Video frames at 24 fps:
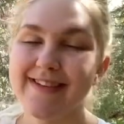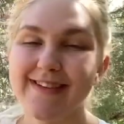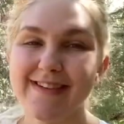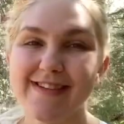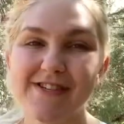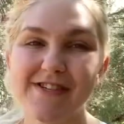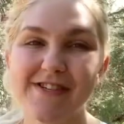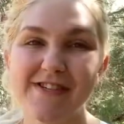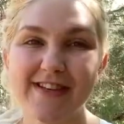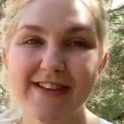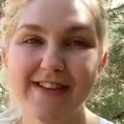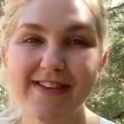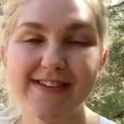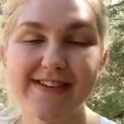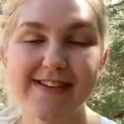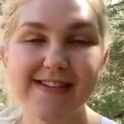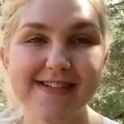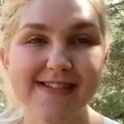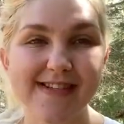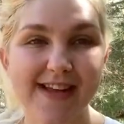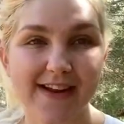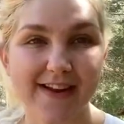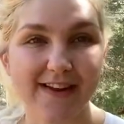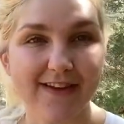She lived in
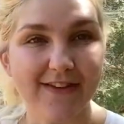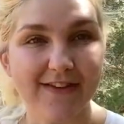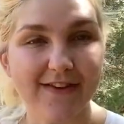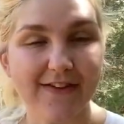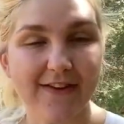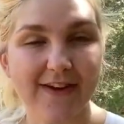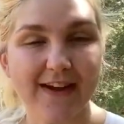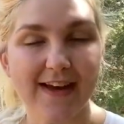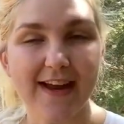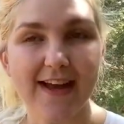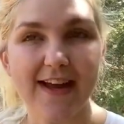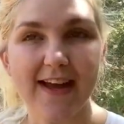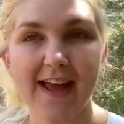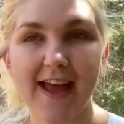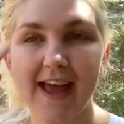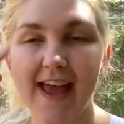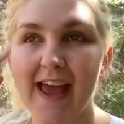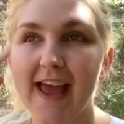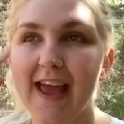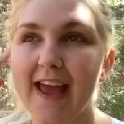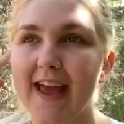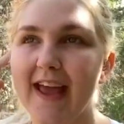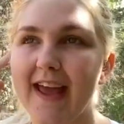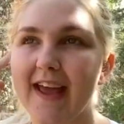Santa Clarita
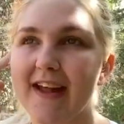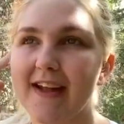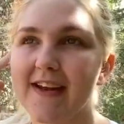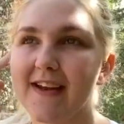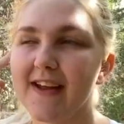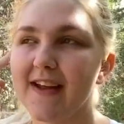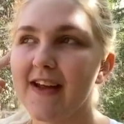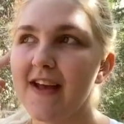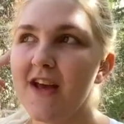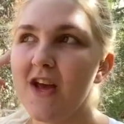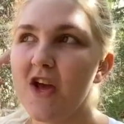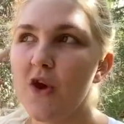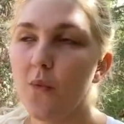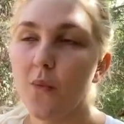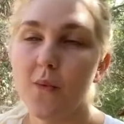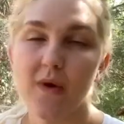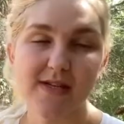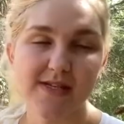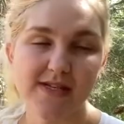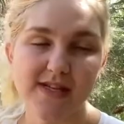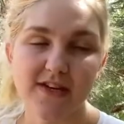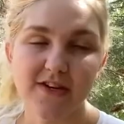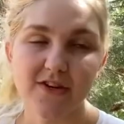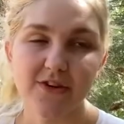and
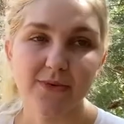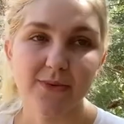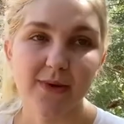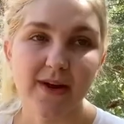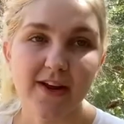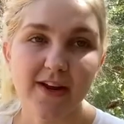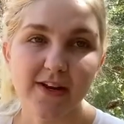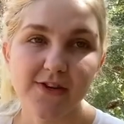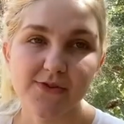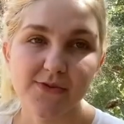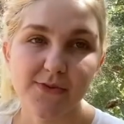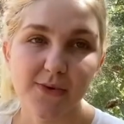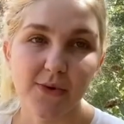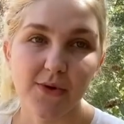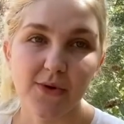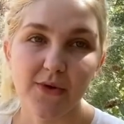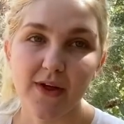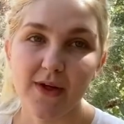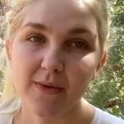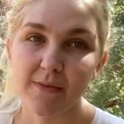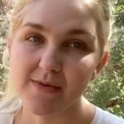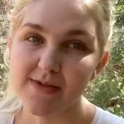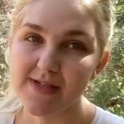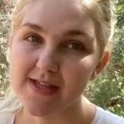wasn't under rent control
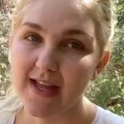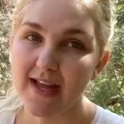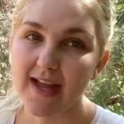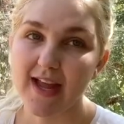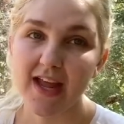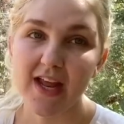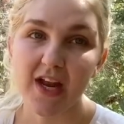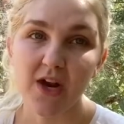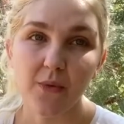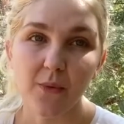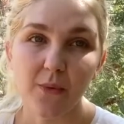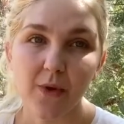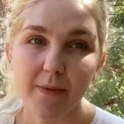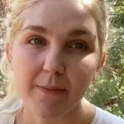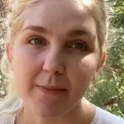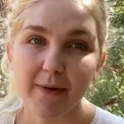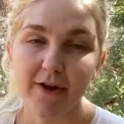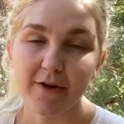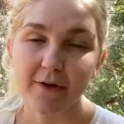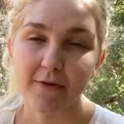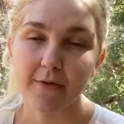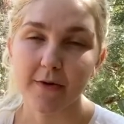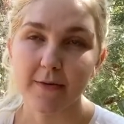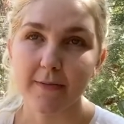and was like in a
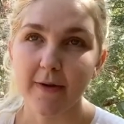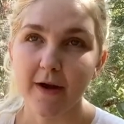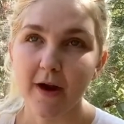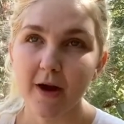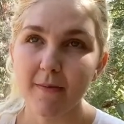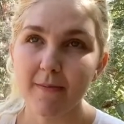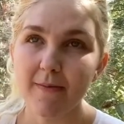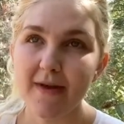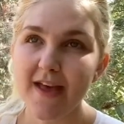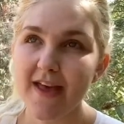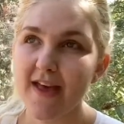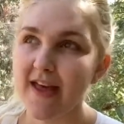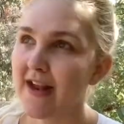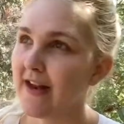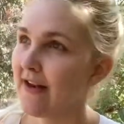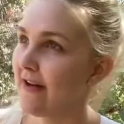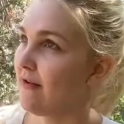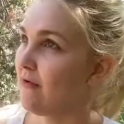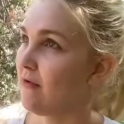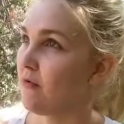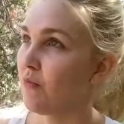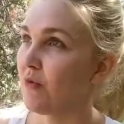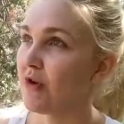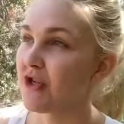1-bedroom apartment,
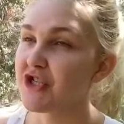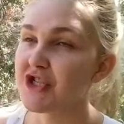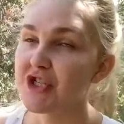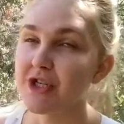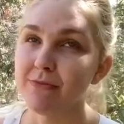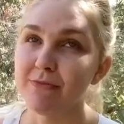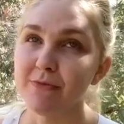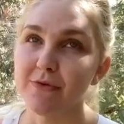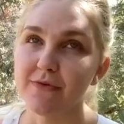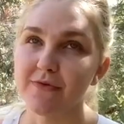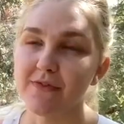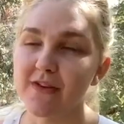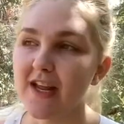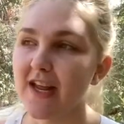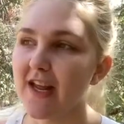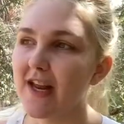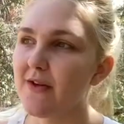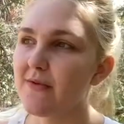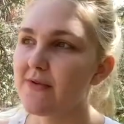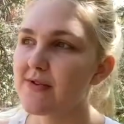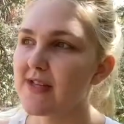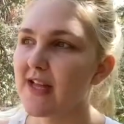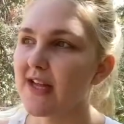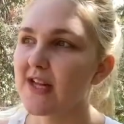and when she moved in it
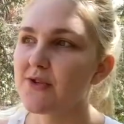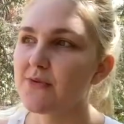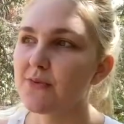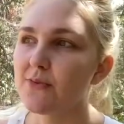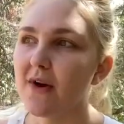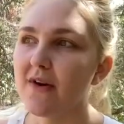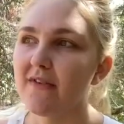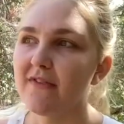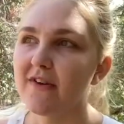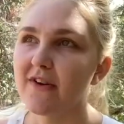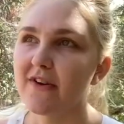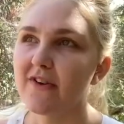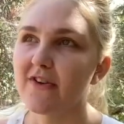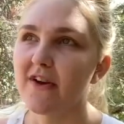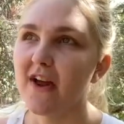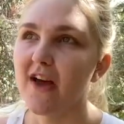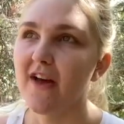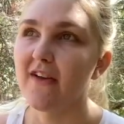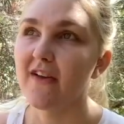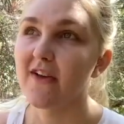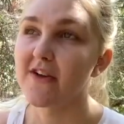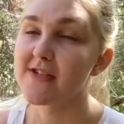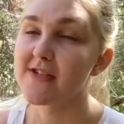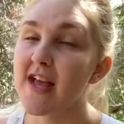was like
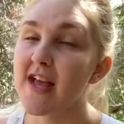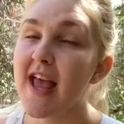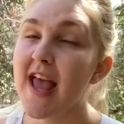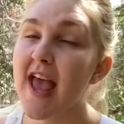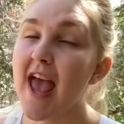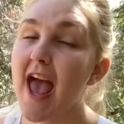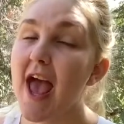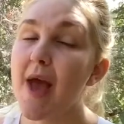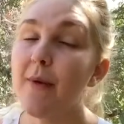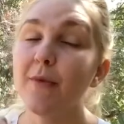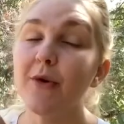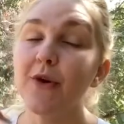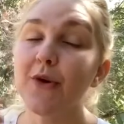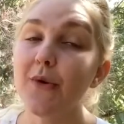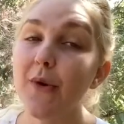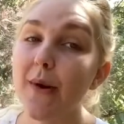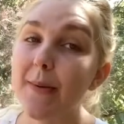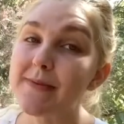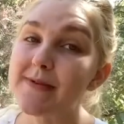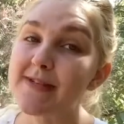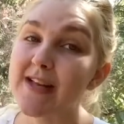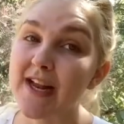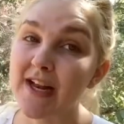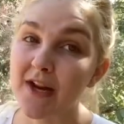$1,200 and would go
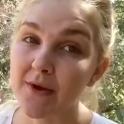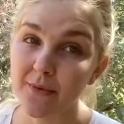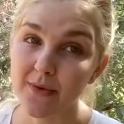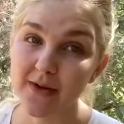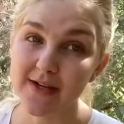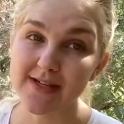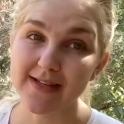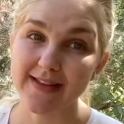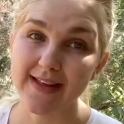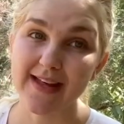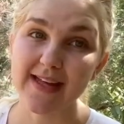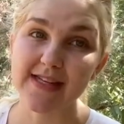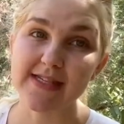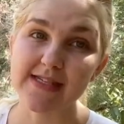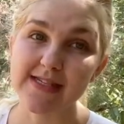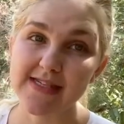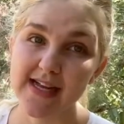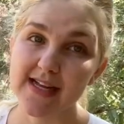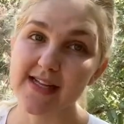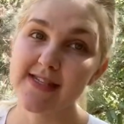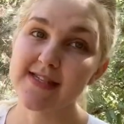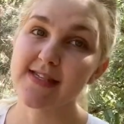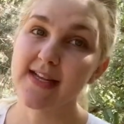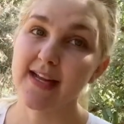up to anywhere to like
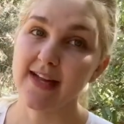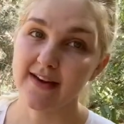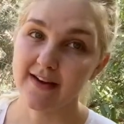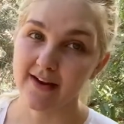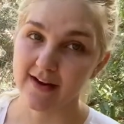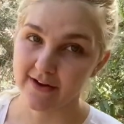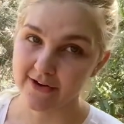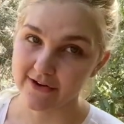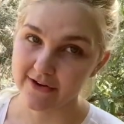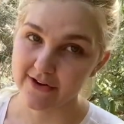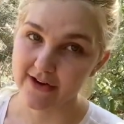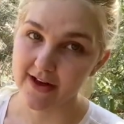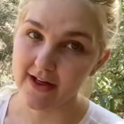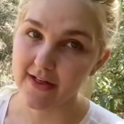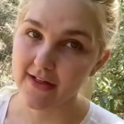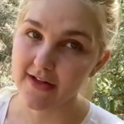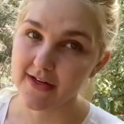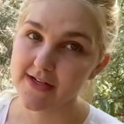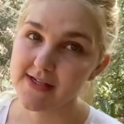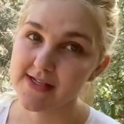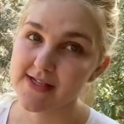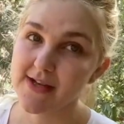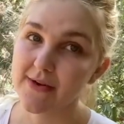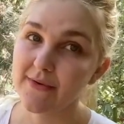
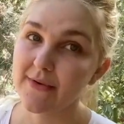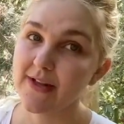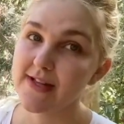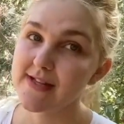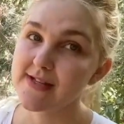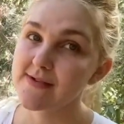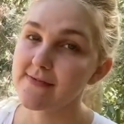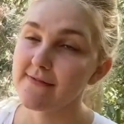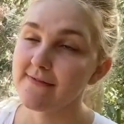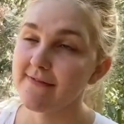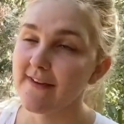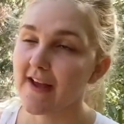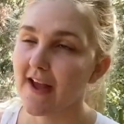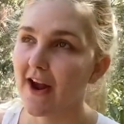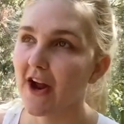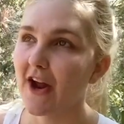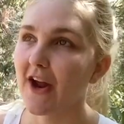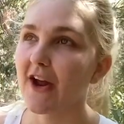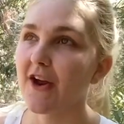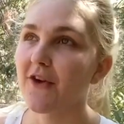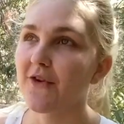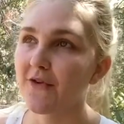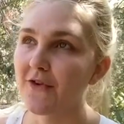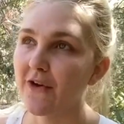$1,600. So it's
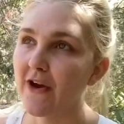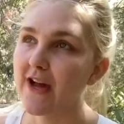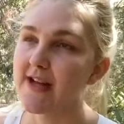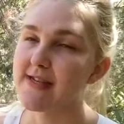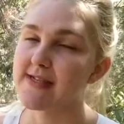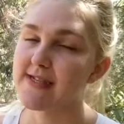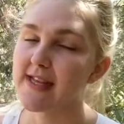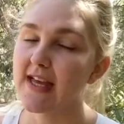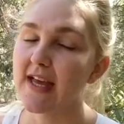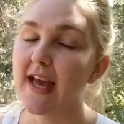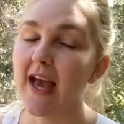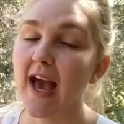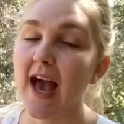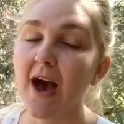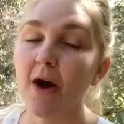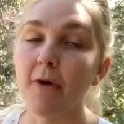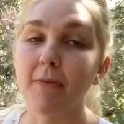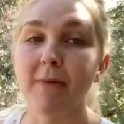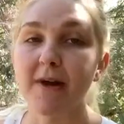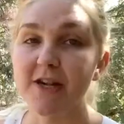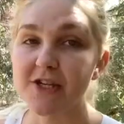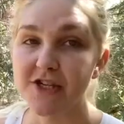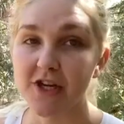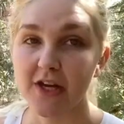very crazy how
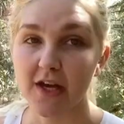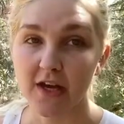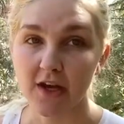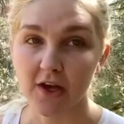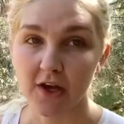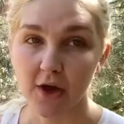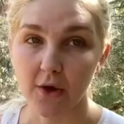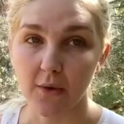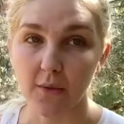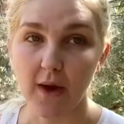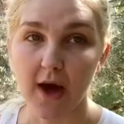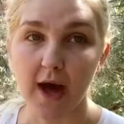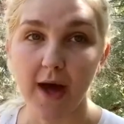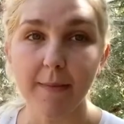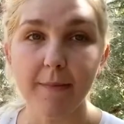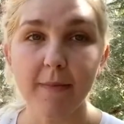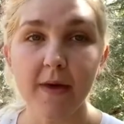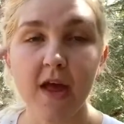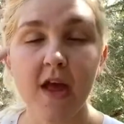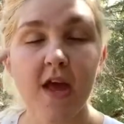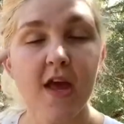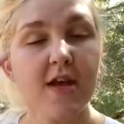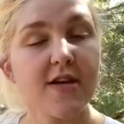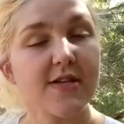much it can go up.
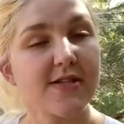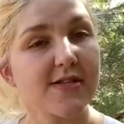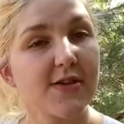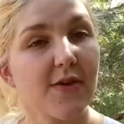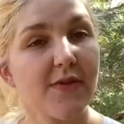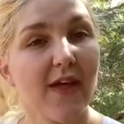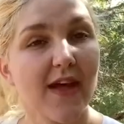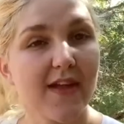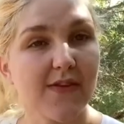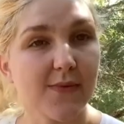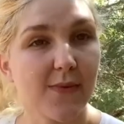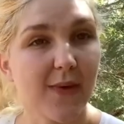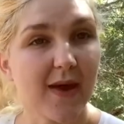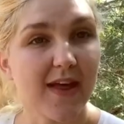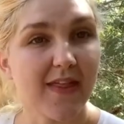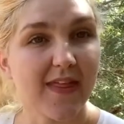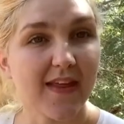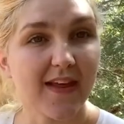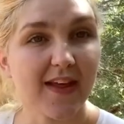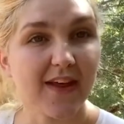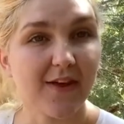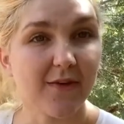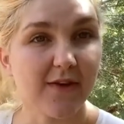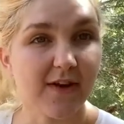So that's why I
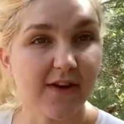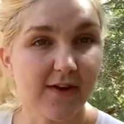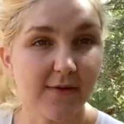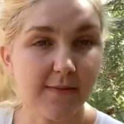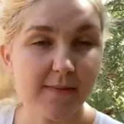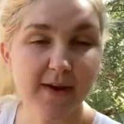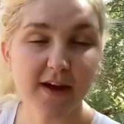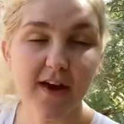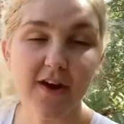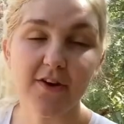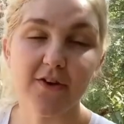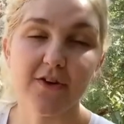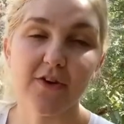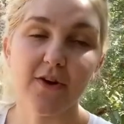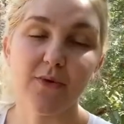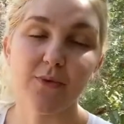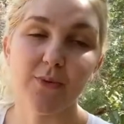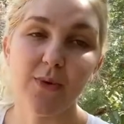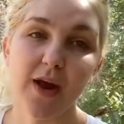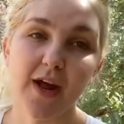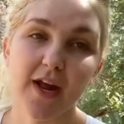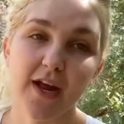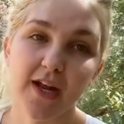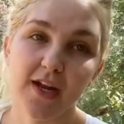think you need to be under
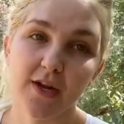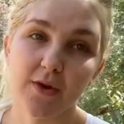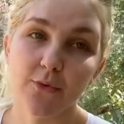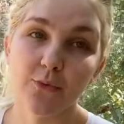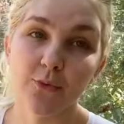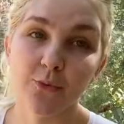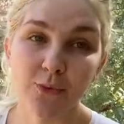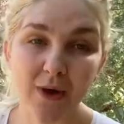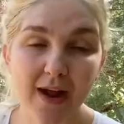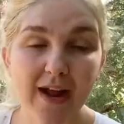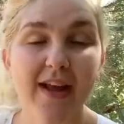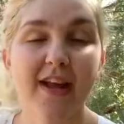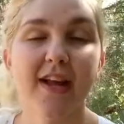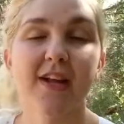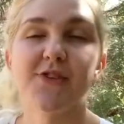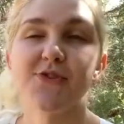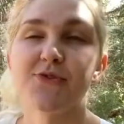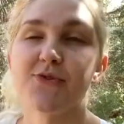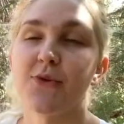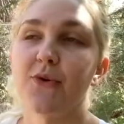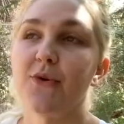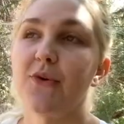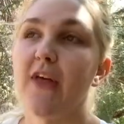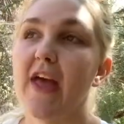a rent
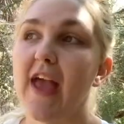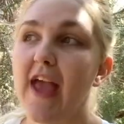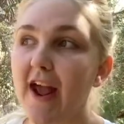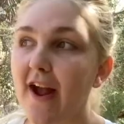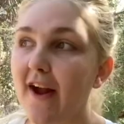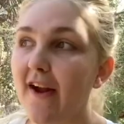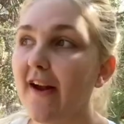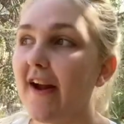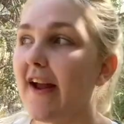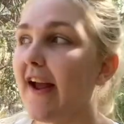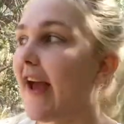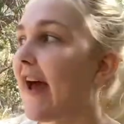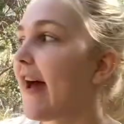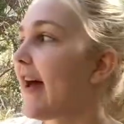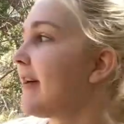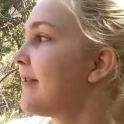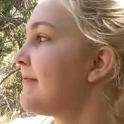control area.